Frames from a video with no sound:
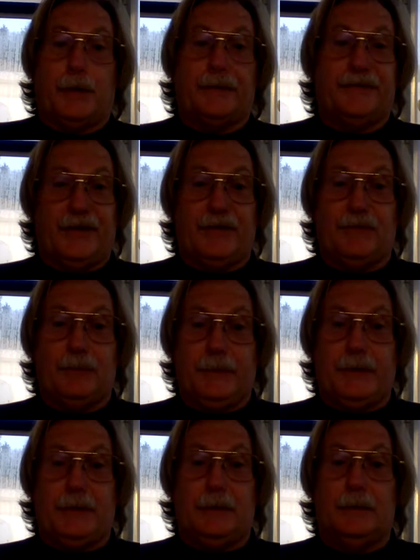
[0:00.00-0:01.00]
Part
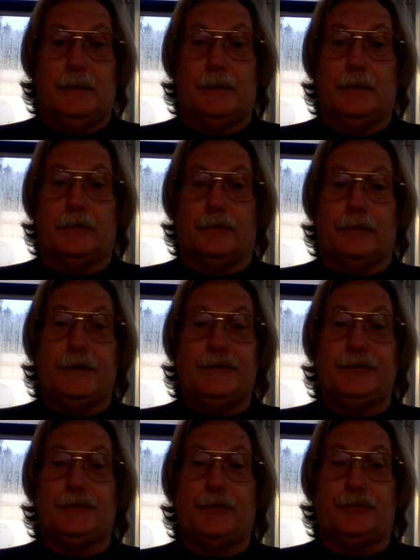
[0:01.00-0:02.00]
7b, the
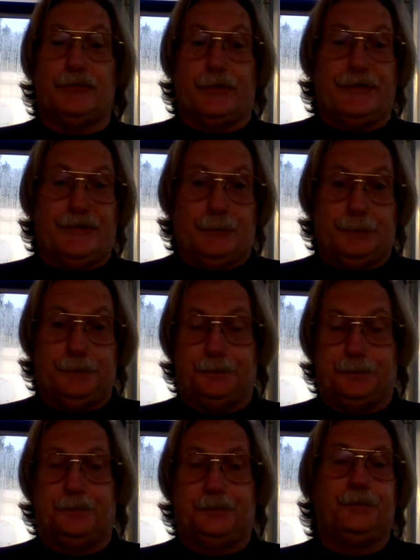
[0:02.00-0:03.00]
reason for treason.
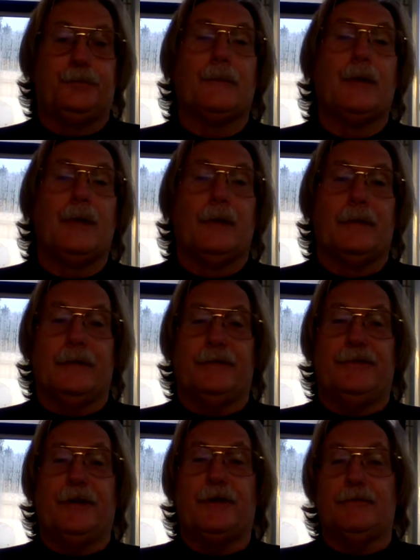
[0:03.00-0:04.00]
The
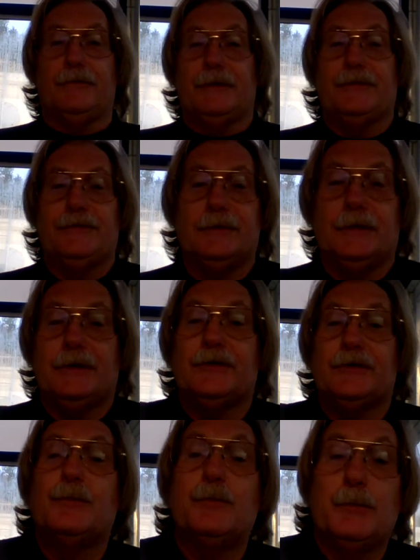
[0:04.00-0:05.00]
second reason
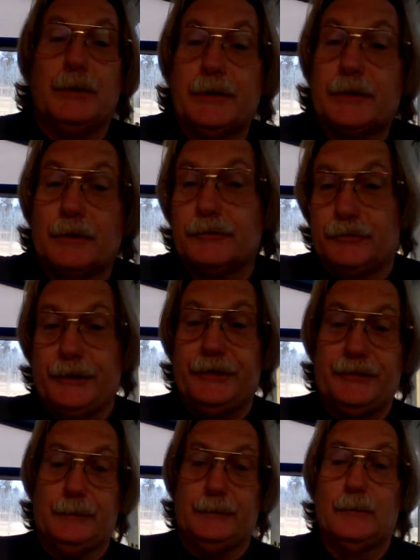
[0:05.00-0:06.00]
is political
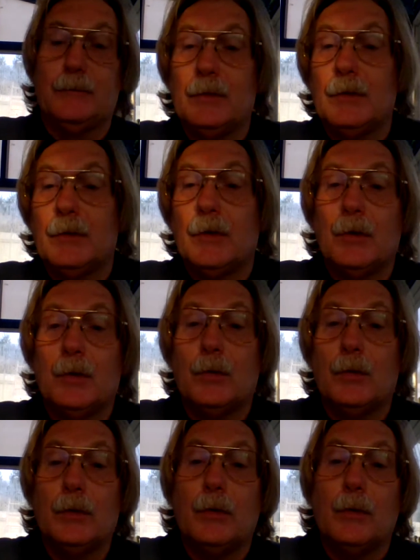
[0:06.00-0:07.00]
treason.
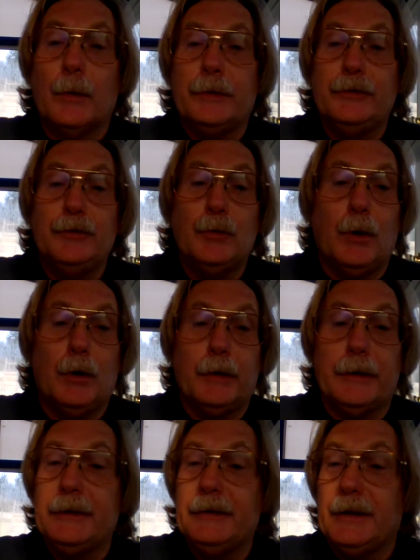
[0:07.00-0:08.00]
When you are
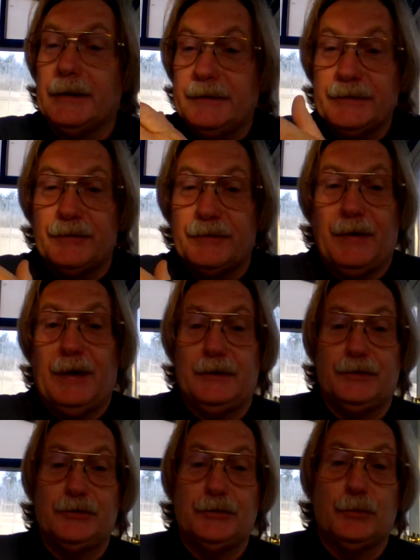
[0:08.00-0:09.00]
in a
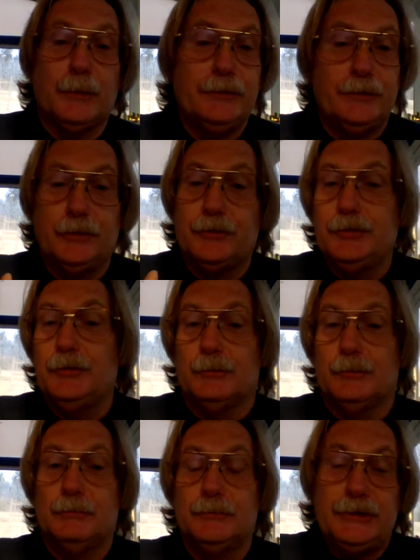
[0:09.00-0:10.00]
disadvantage, what do?
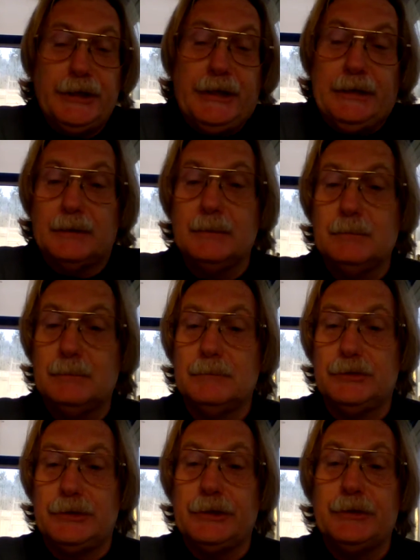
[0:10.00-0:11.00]
Cheat.
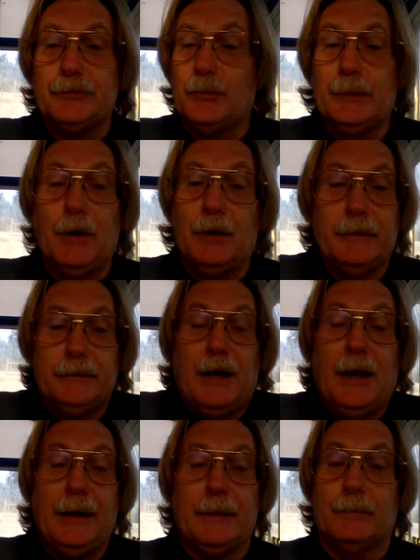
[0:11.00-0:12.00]
Cheaters win all the
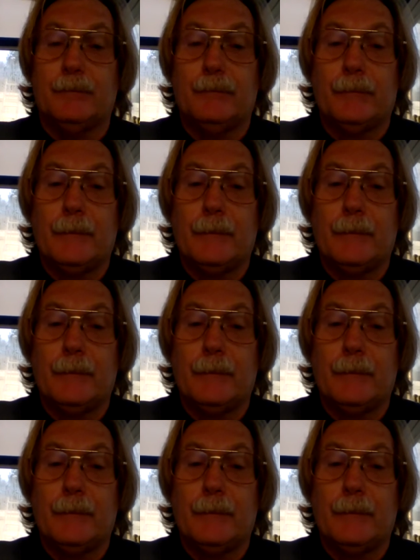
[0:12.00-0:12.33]
time.